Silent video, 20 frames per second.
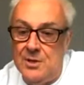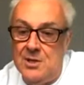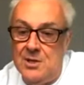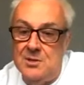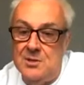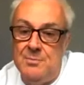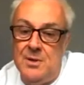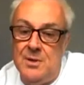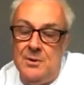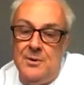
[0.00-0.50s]

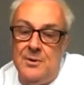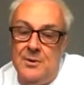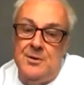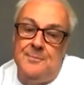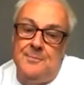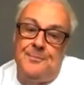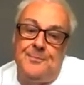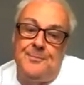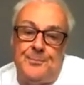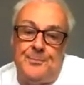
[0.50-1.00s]
period.
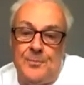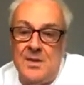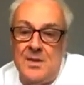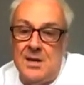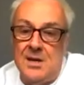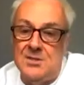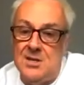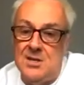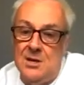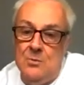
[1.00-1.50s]

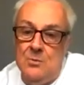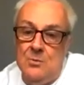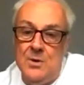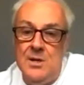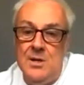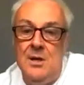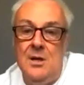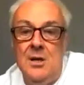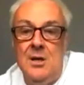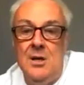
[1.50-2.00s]
That's how we
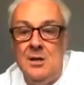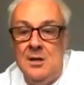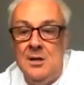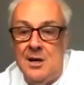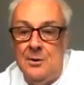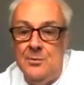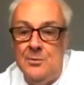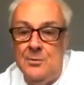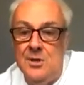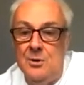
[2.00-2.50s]

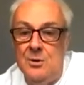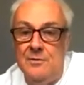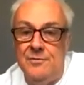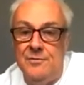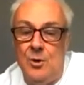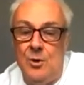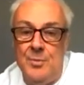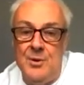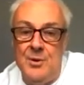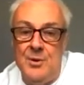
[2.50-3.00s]
do a
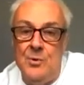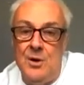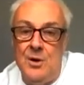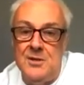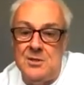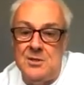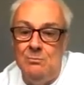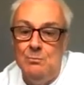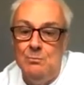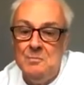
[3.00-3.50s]
floppy write.
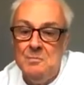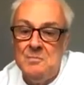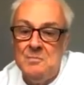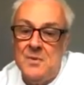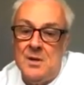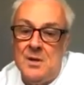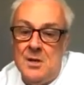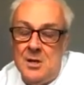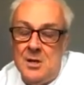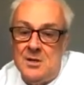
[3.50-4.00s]

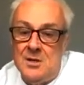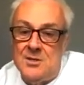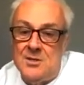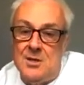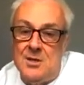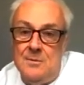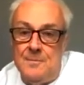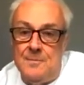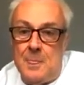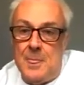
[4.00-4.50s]

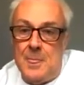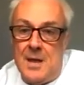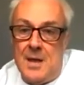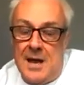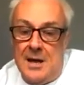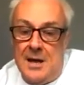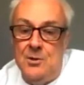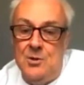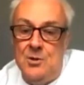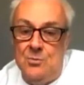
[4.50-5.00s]
So
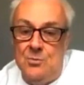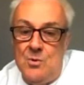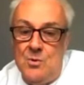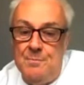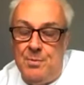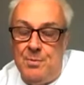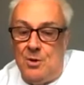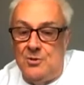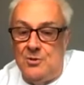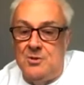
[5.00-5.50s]
how could we
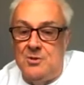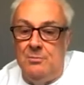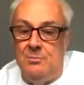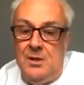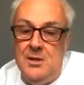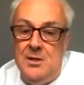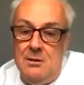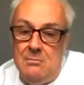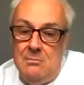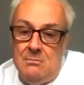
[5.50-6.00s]

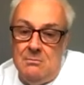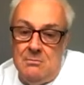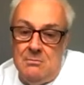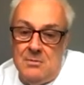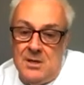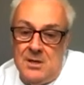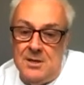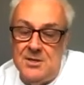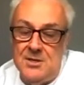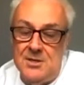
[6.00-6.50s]
possibly
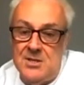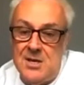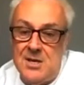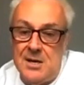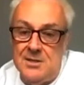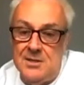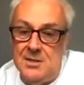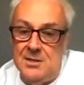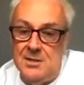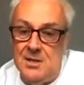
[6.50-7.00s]
get a
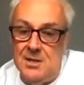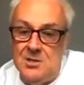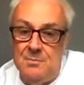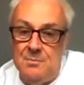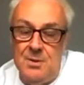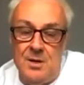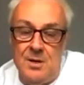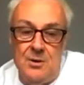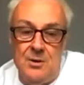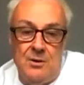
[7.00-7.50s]
sector
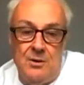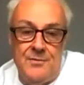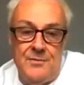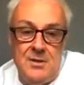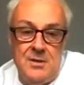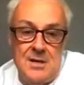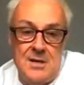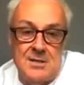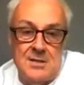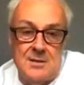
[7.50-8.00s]
disappear off the
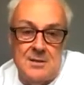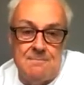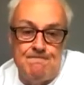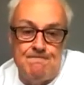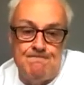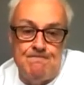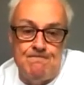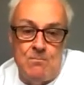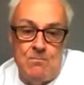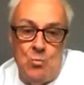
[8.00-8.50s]
disk?
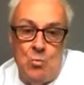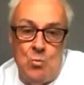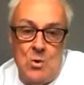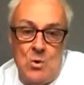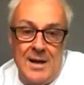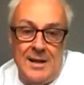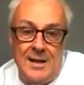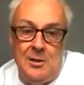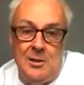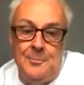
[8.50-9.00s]

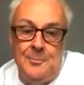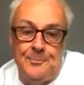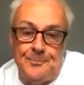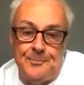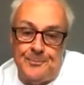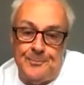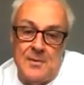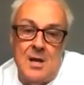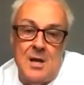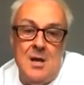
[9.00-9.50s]
Well,
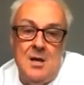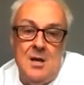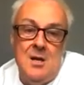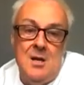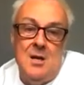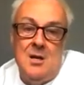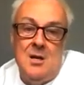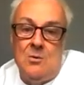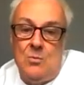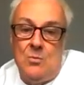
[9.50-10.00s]

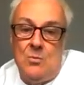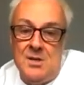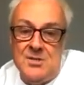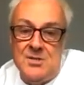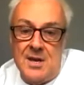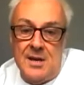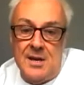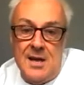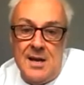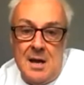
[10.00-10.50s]
why is
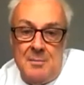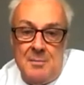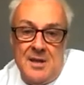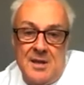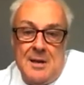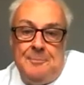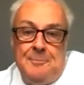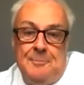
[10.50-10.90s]
that gap there?